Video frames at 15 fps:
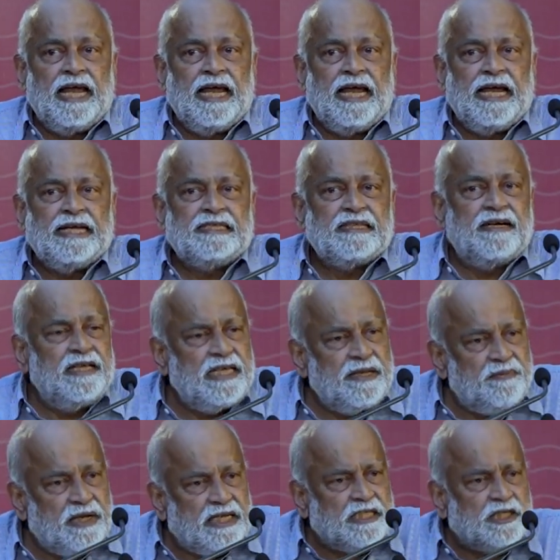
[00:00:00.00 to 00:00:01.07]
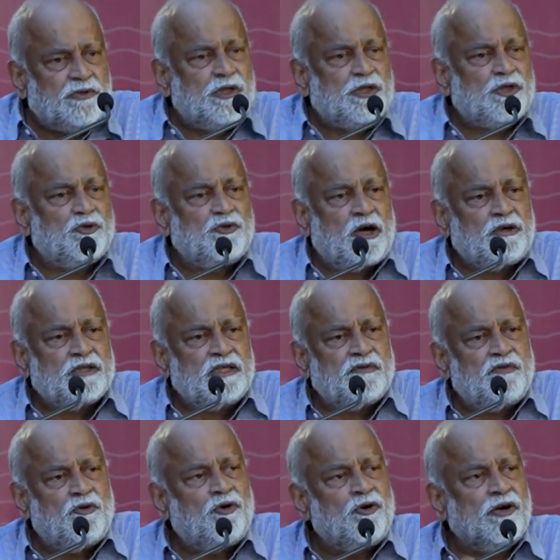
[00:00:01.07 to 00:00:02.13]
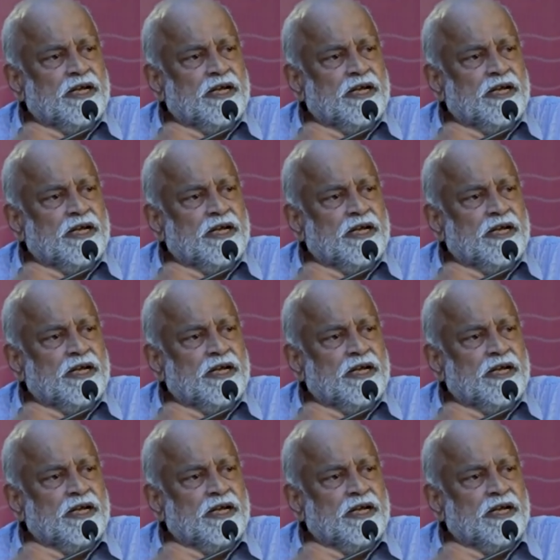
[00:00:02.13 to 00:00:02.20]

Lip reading: Its early beginnings were 2004.